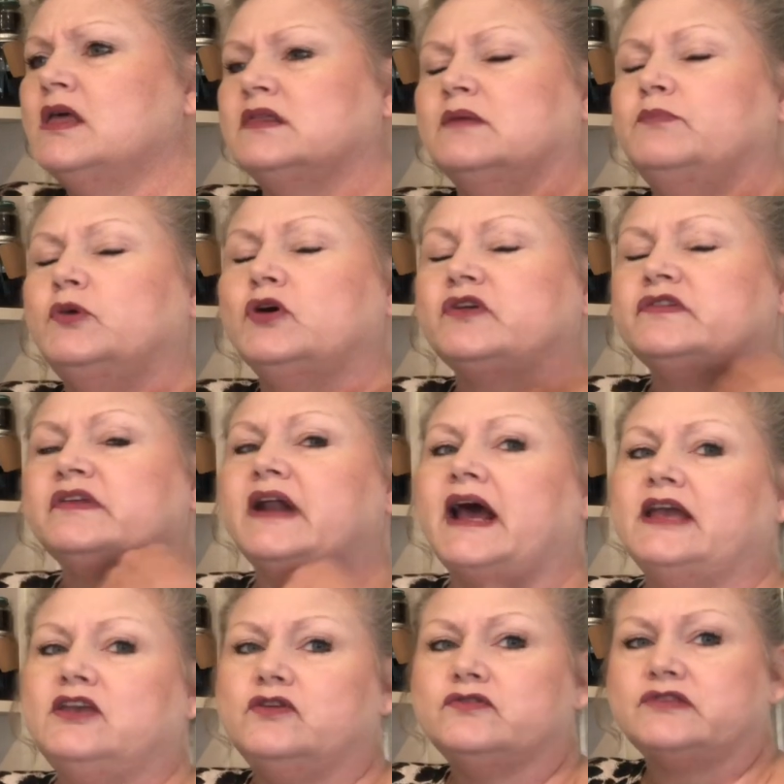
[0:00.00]
the books that
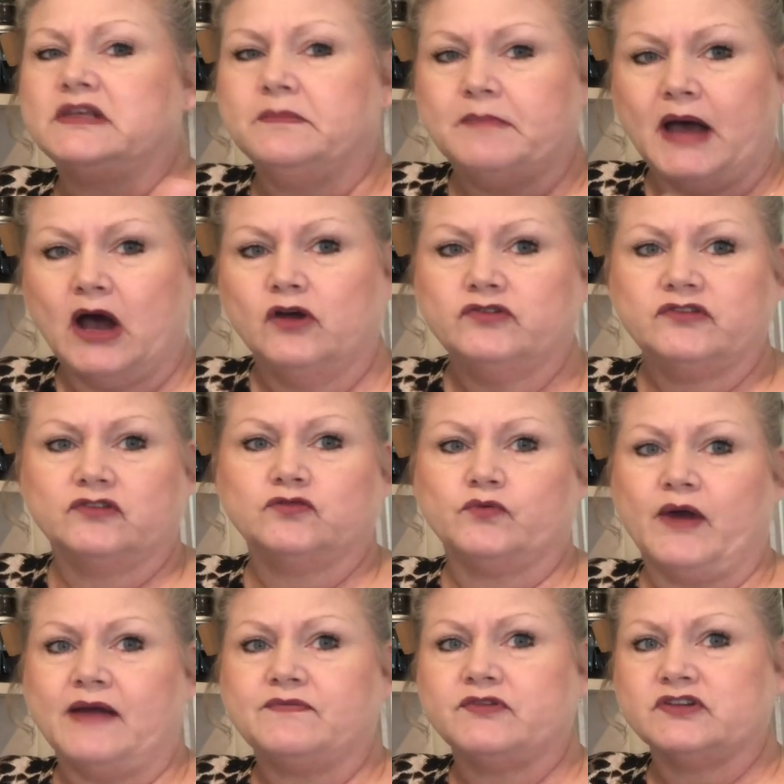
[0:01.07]
I use the most as
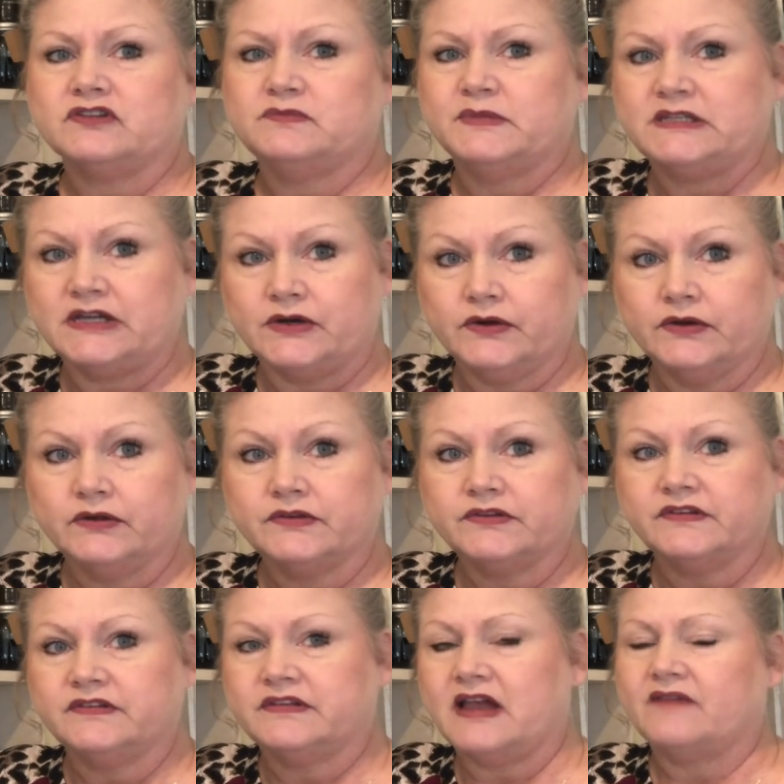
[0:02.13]
reference materials
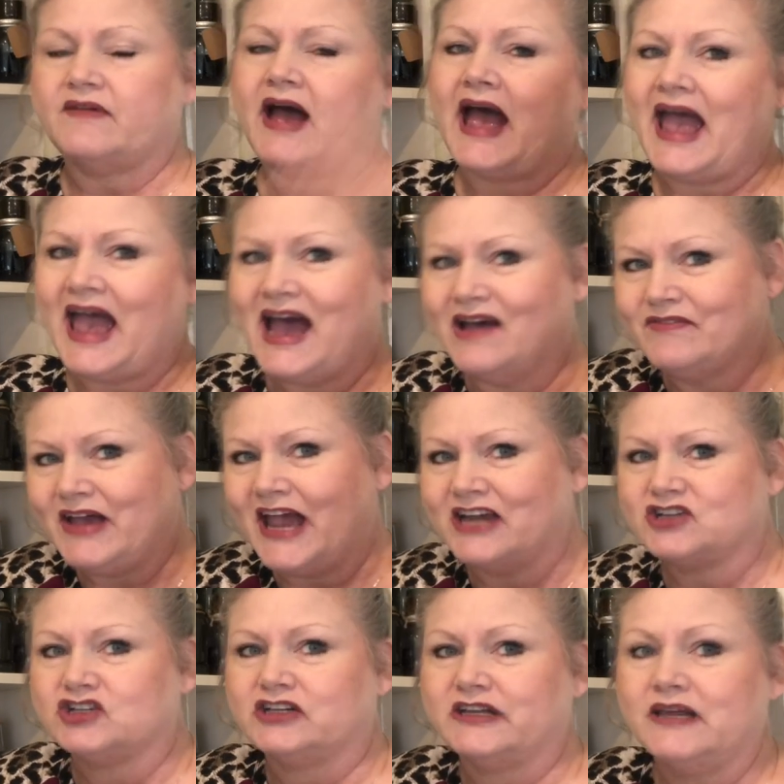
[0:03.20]
and stuff, I have
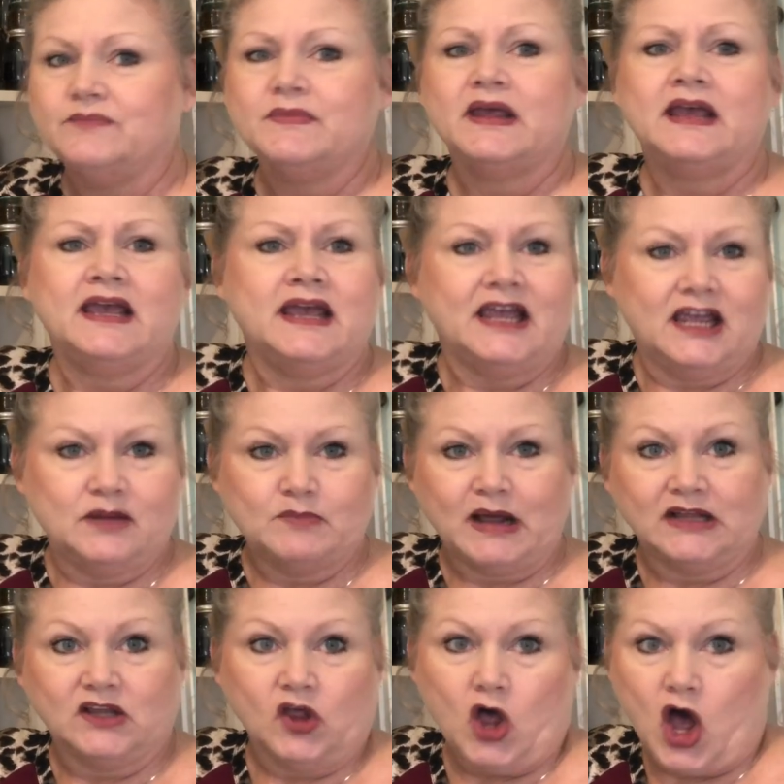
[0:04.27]
actually in my
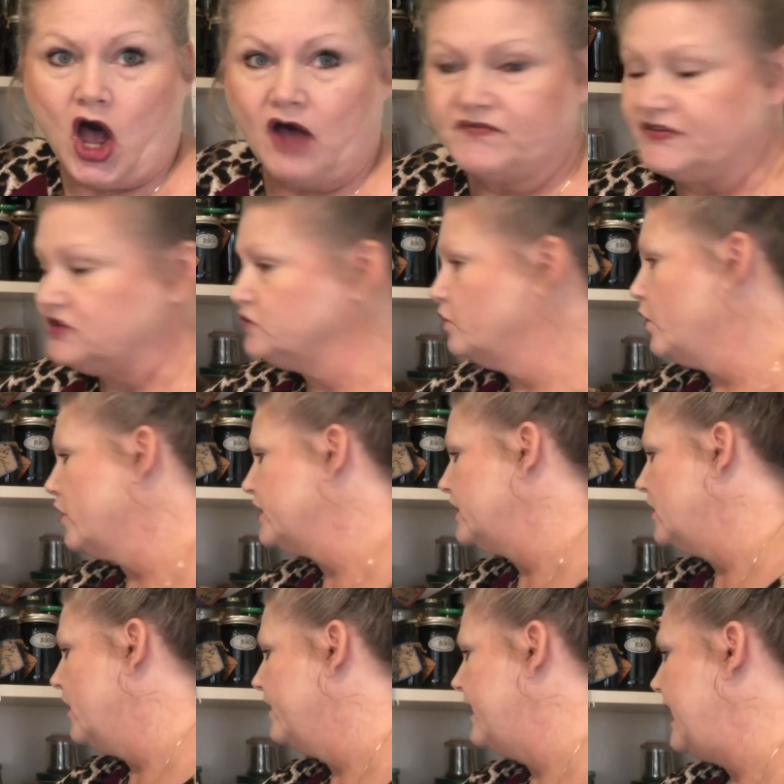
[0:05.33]
little office working on